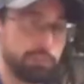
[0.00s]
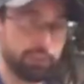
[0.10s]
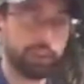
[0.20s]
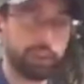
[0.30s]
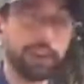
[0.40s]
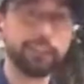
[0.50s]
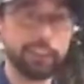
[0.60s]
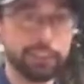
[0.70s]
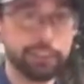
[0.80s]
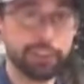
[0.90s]
people have
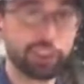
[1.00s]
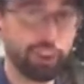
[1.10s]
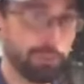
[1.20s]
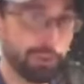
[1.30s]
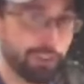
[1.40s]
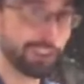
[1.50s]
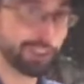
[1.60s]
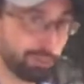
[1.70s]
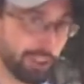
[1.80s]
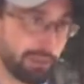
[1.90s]
eaten the tuber of
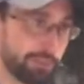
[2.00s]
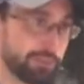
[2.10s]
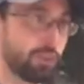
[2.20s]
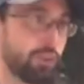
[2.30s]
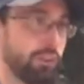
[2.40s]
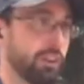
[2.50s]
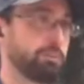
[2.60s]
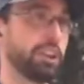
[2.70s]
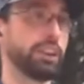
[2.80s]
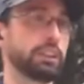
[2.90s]
this plant before,
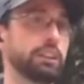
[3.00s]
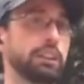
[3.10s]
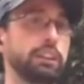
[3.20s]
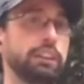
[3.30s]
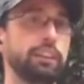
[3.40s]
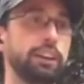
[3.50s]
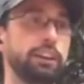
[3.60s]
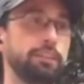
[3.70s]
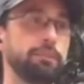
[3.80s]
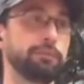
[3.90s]
but
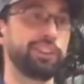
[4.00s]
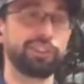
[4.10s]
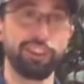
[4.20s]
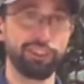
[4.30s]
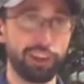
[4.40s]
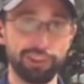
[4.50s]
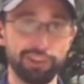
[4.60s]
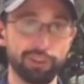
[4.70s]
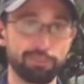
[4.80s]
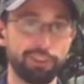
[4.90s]
it's an
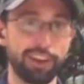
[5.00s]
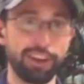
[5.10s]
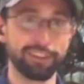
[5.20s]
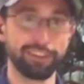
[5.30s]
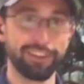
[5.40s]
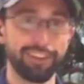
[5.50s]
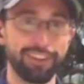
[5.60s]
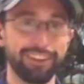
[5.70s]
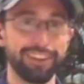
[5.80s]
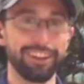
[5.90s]
endangered plant.
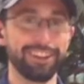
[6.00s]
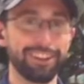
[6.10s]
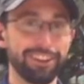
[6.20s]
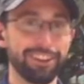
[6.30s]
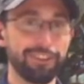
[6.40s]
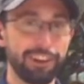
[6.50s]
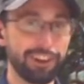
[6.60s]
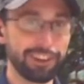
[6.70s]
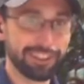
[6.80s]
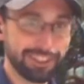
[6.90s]
I've
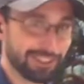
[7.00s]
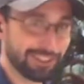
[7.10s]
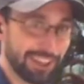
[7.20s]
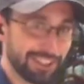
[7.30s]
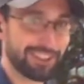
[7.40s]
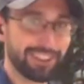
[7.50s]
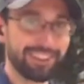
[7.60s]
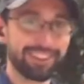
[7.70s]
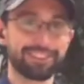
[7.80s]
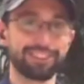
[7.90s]
heard it doesn't taste
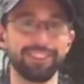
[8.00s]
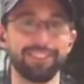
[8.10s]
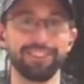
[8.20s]
good, so